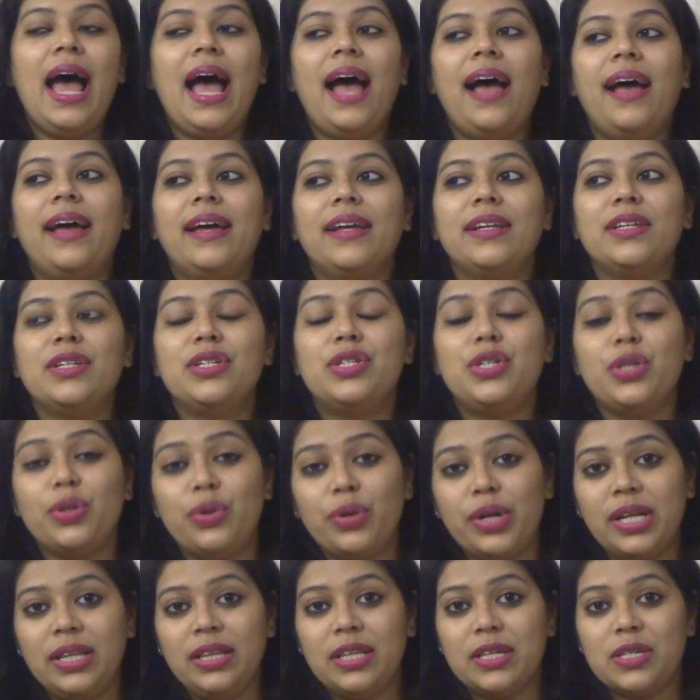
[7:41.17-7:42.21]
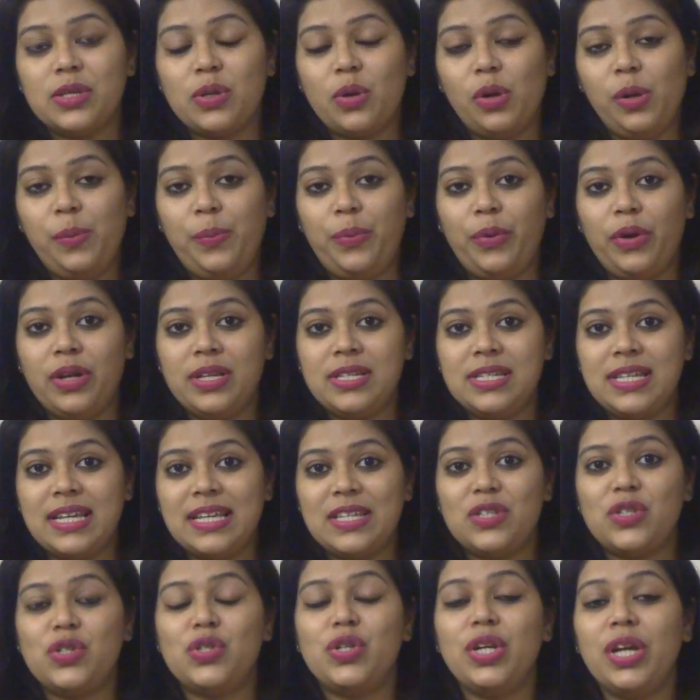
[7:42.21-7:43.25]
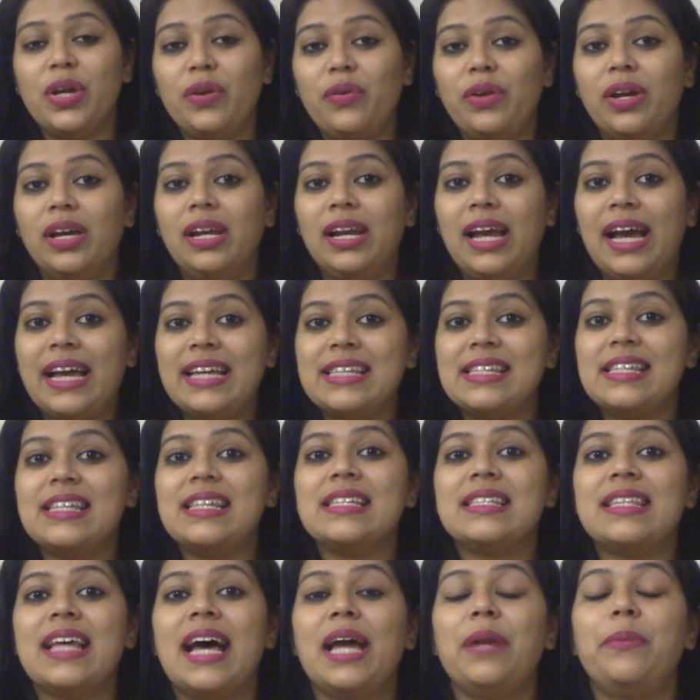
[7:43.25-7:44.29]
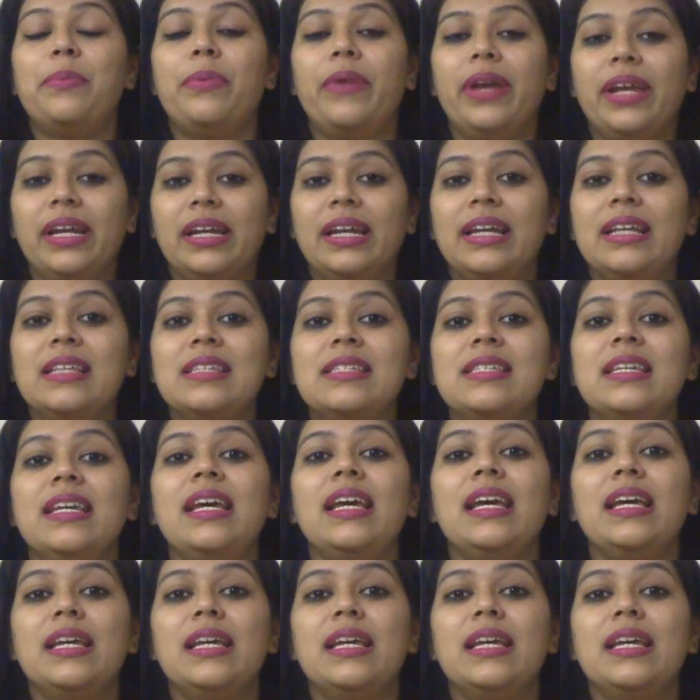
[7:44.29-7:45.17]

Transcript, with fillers: and during this whole process she realizes that pregnancy